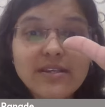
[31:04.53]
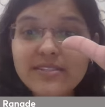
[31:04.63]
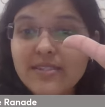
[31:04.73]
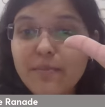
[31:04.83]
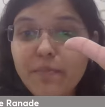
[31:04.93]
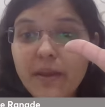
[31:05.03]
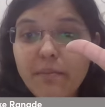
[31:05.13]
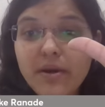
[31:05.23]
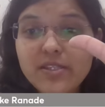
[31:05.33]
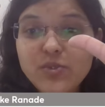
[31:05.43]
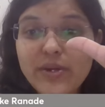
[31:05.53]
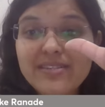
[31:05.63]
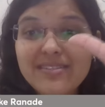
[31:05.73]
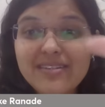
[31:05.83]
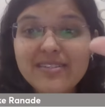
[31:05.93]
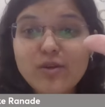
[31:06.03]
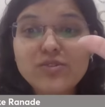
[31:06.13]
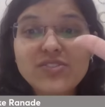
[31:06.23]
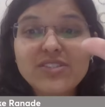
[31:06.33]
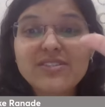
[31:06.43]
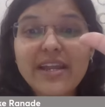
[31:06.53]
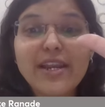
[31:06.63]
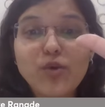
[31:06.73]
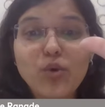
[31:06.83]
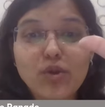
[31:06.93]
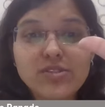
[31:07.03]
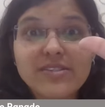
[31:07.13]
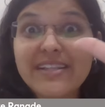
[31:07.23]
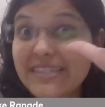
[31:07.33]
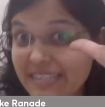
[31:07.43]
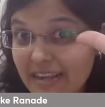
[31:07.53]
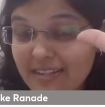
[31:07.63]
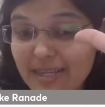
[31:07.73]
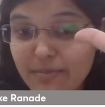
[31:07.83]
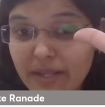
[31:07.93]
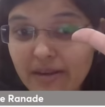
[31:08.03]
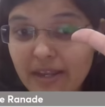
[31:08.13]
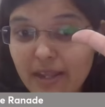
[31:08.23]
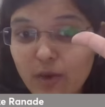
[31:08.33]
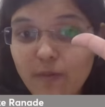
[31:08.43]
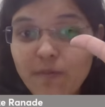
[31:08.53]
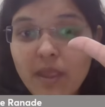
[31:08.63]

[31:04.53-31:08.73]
September is 26,692 crores, net sellers, I'm telling you.